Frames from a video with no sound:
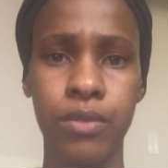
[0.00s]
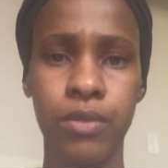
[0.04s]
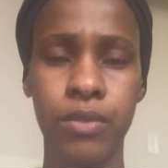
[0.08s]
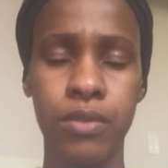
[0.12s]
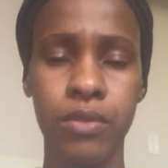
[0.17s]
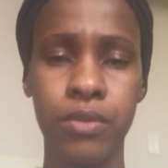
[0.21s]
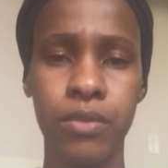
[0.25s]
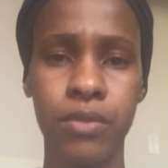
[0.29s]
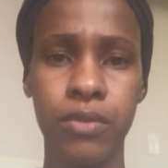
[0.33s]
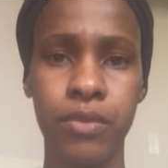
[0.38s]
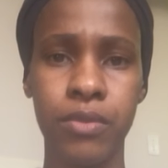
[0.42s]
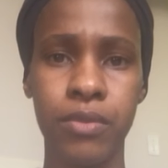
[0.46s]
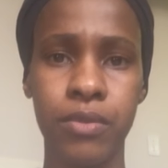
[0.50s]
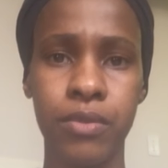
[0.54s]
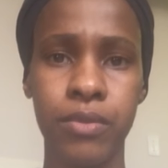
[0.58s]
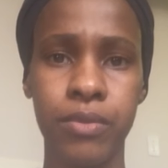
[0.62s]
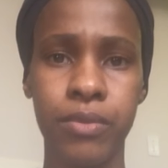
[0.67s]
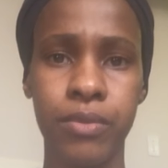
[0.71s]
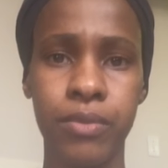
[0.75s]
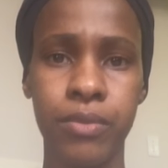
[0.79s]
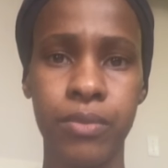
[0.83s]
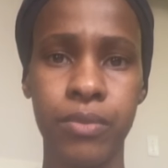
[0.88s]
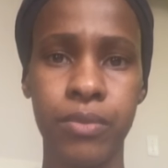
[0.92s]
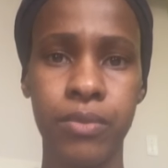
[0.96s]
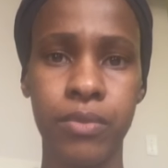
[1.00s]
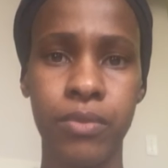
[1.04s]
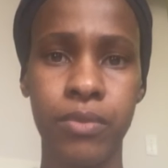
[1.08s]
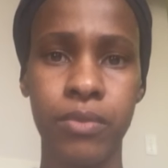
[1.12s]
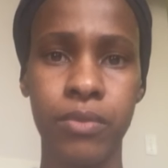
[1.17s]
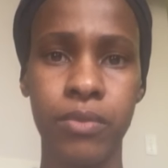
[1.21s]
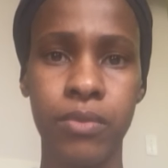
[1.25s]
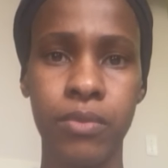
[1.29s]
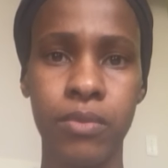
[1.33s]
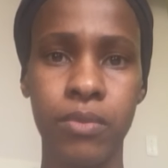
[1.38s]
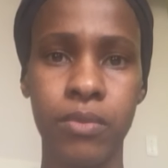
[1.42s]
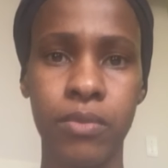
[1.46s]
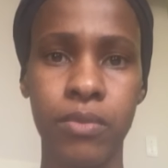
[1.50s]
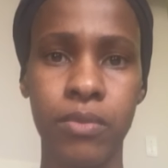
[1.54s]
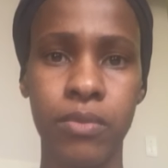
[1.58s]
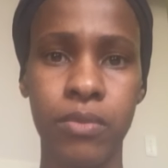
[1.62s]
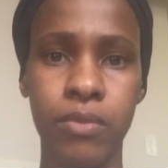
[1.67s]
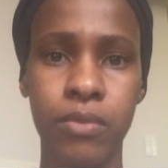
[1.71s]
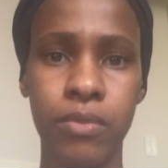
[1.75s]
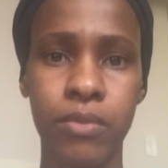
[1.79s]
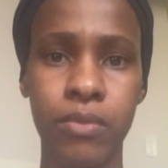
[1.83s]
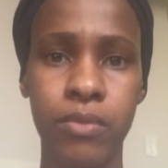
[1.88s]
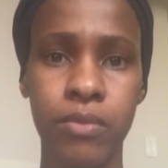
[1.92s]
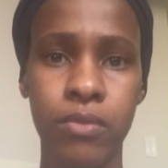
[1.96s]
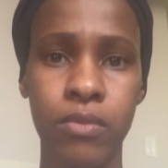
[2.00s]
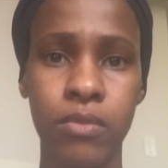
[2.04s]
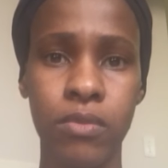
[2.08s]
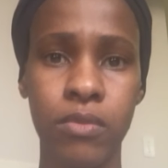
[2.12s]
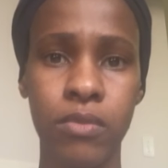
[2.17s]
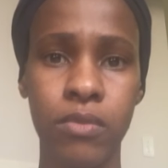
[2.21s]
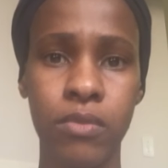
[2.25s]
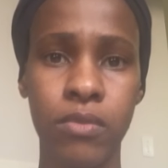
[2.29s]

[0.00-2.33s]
[no speech]